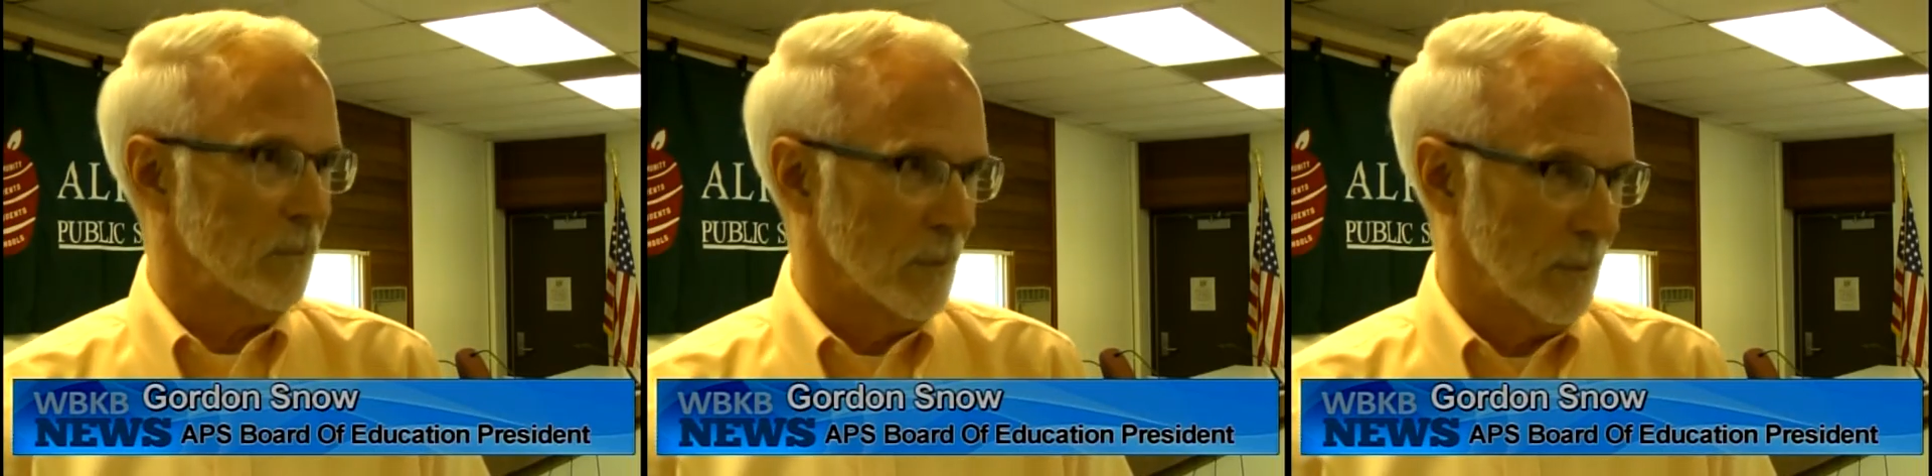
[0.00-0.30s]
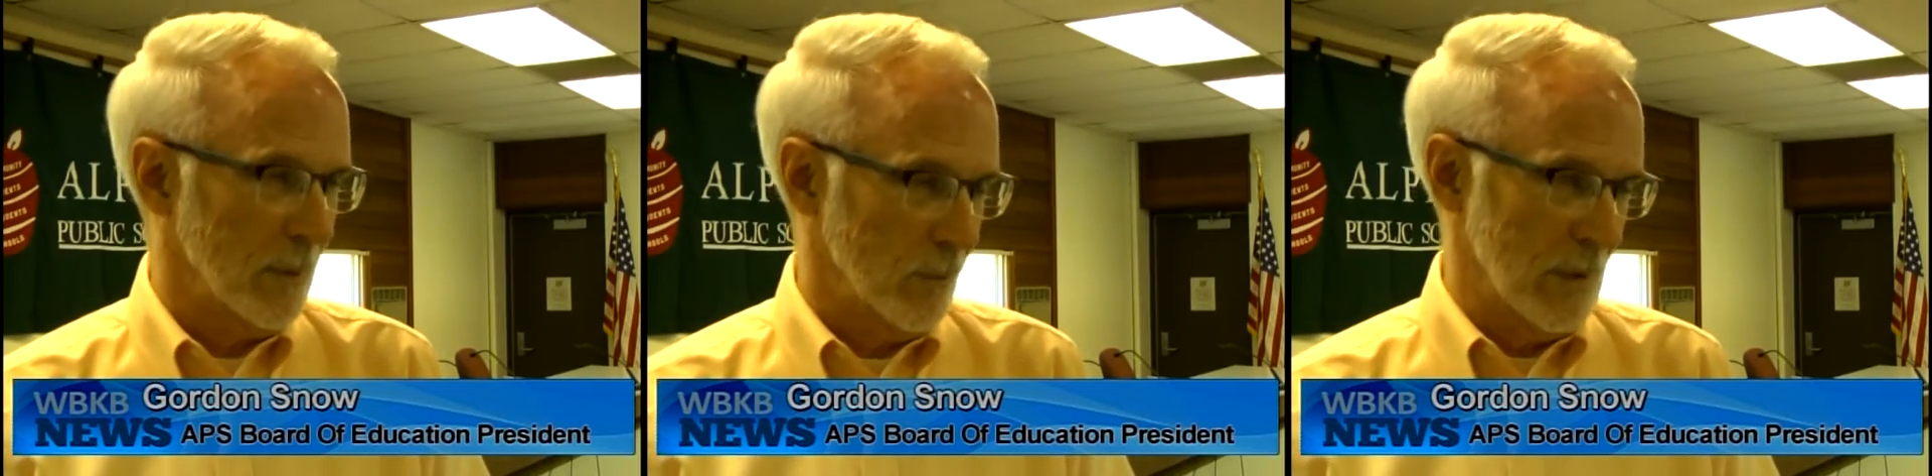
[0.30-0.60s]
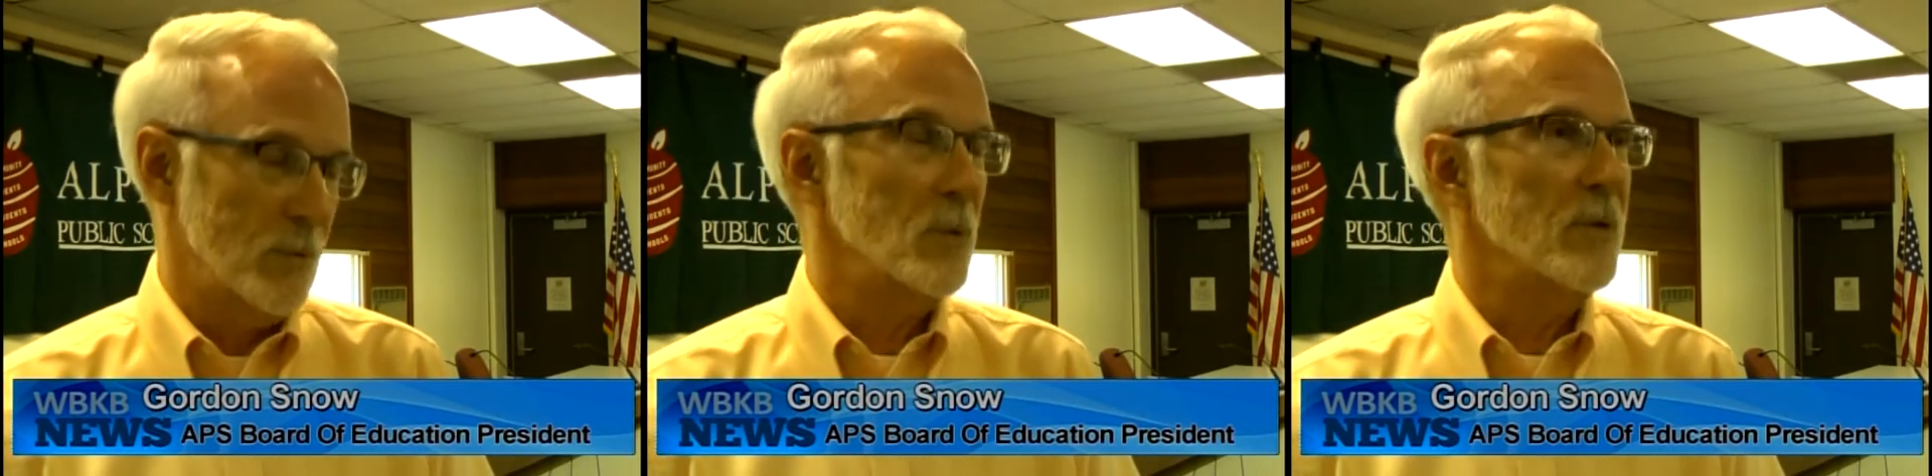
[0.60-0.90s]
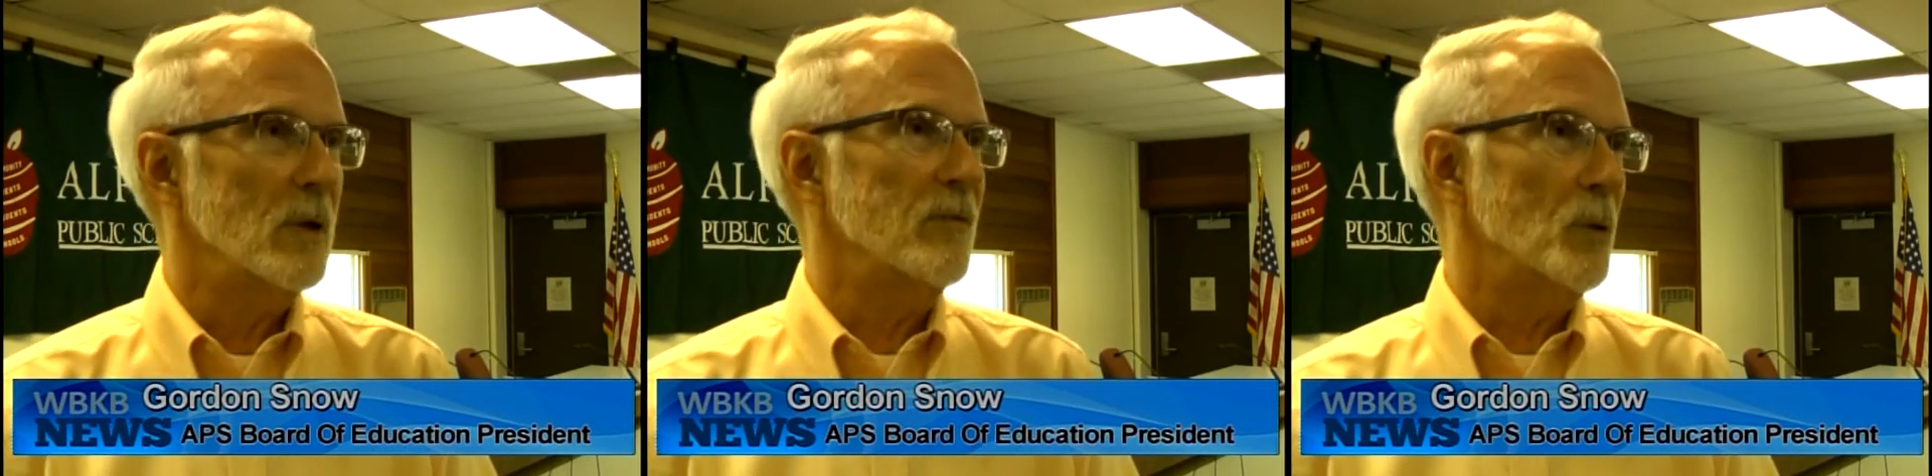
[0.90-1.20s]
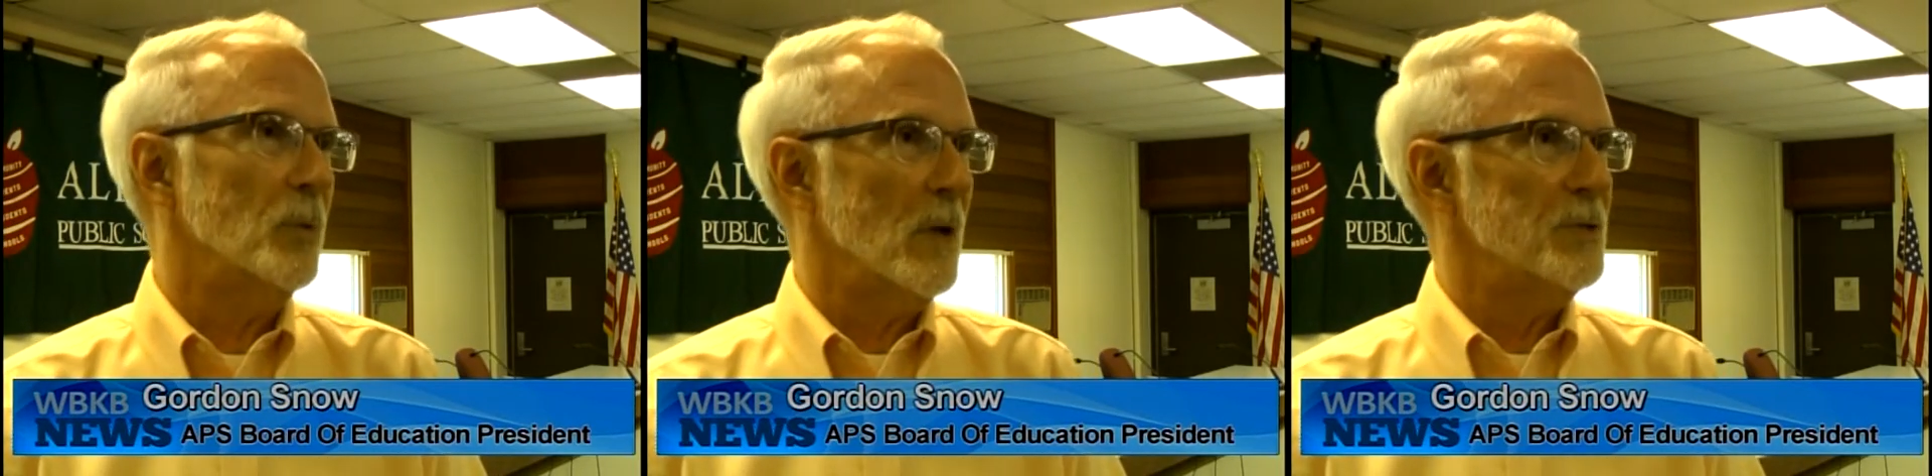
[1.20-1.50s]
when we went through the interview
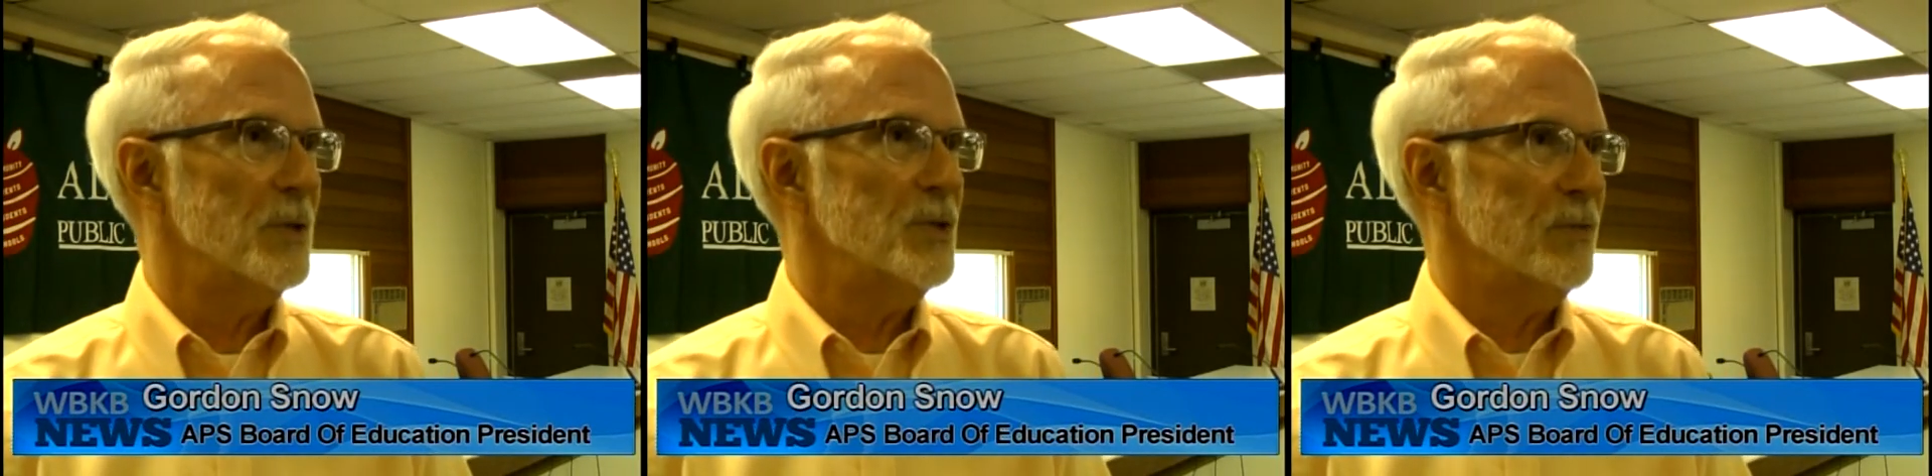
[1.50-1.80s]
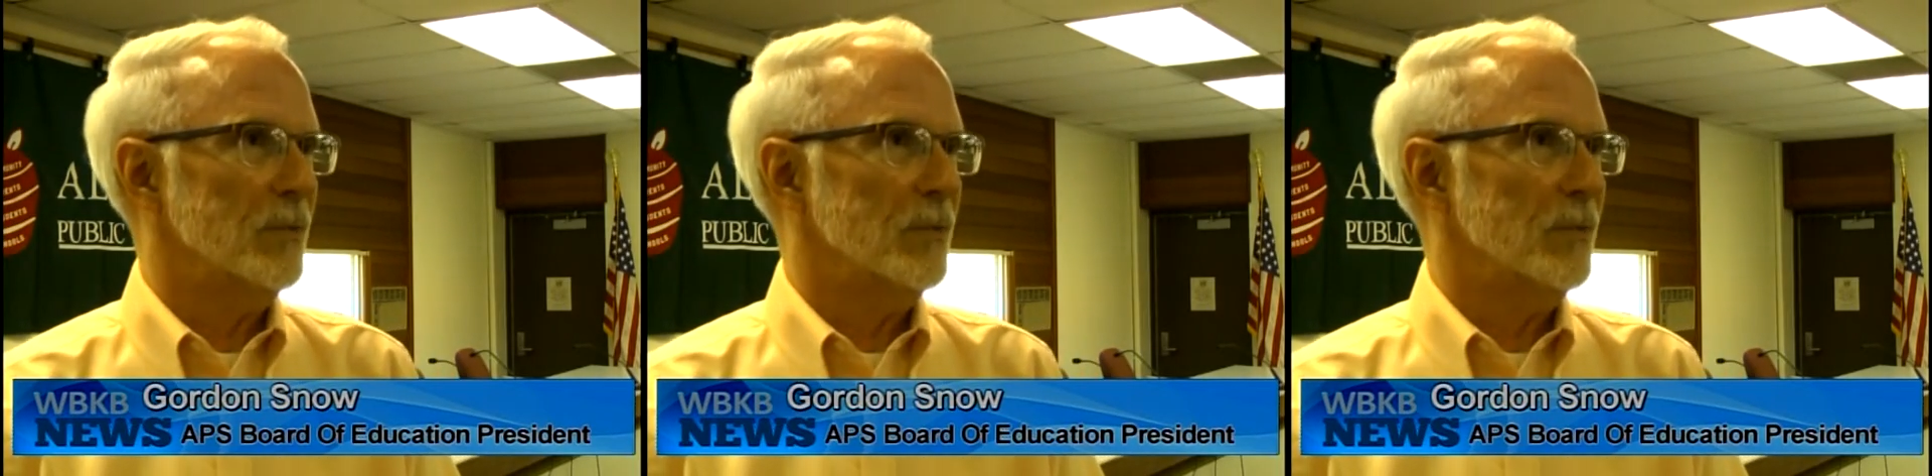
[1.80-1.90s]
process,